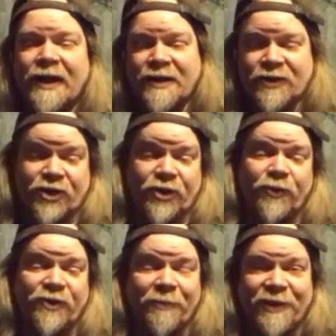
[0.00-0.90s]
Yeah. She
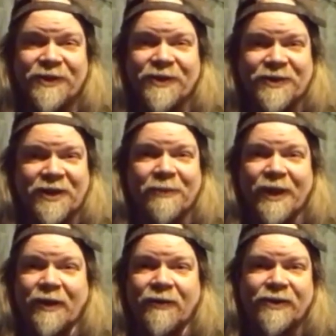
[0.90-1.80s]
used the business
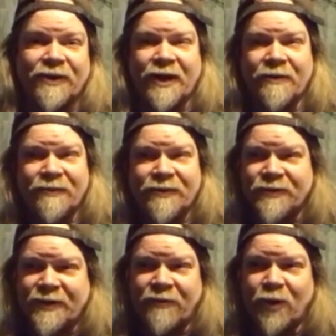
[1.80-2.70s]
email, and he
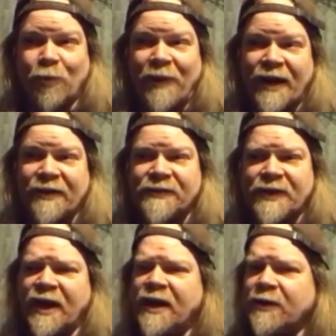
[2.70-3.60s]
they wrote back and they
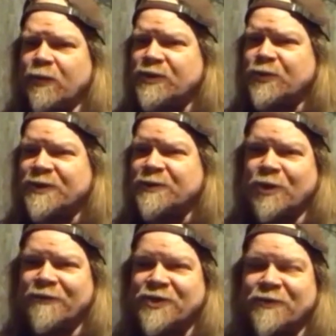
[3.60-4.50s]
said, "Hey, what's with this
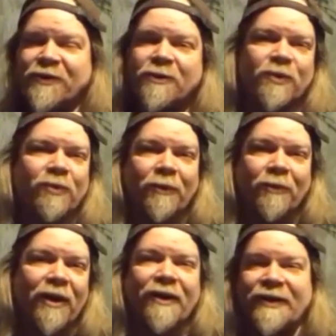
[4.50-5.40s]
Morbid Vision Films?" Blah
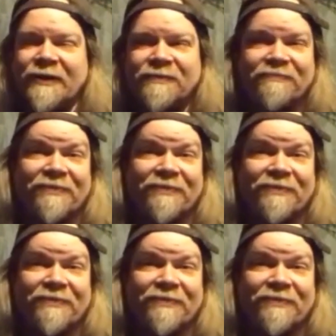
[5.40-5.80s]
blah, and